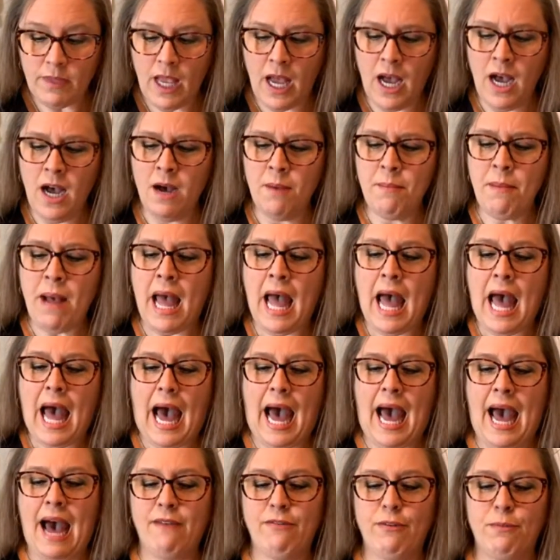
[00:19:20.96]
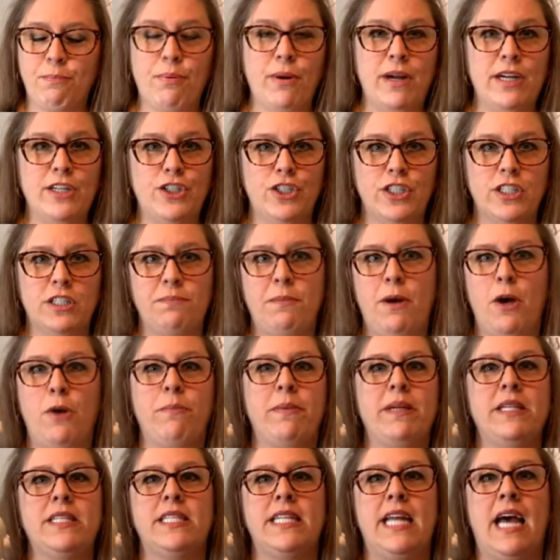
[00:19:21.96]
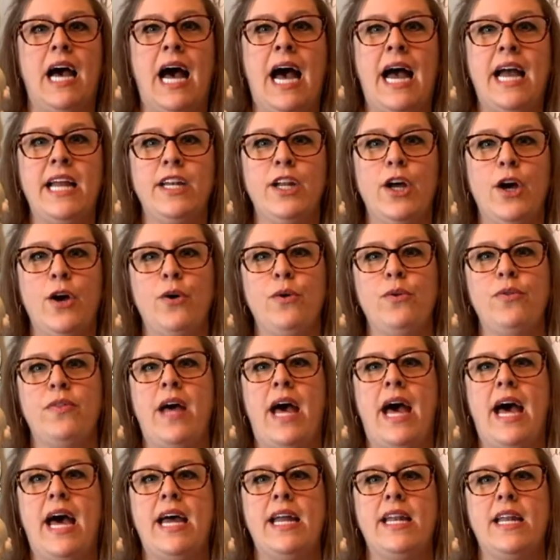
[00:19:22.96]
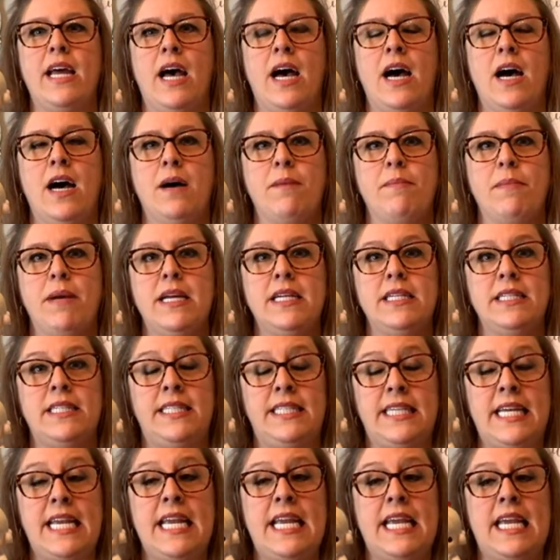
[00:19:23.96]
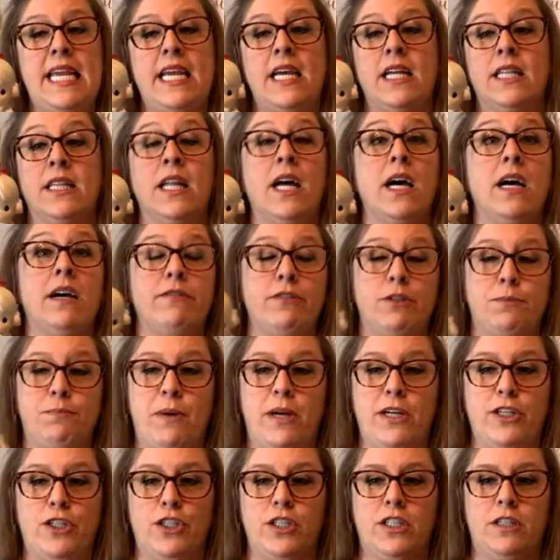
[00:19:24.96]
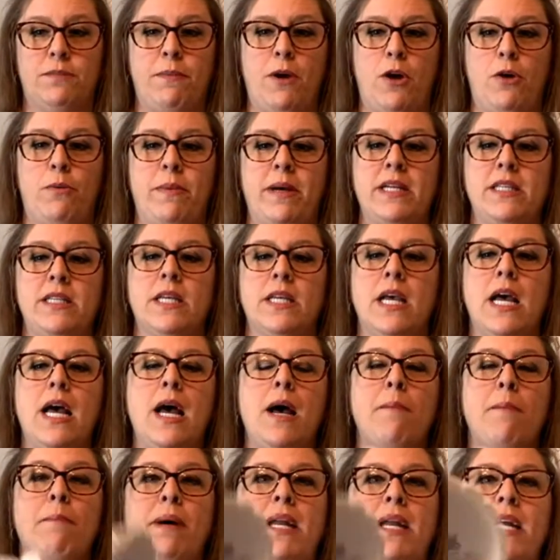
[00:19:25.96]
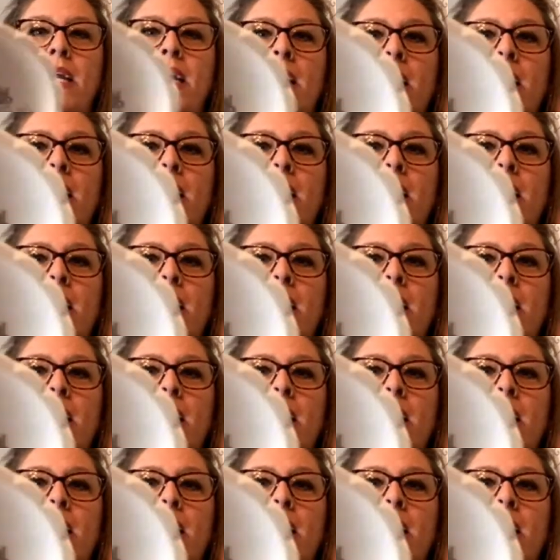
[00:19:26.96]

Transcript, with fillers: um, I have a precious moments. Now I know that um, D loves precious moments, but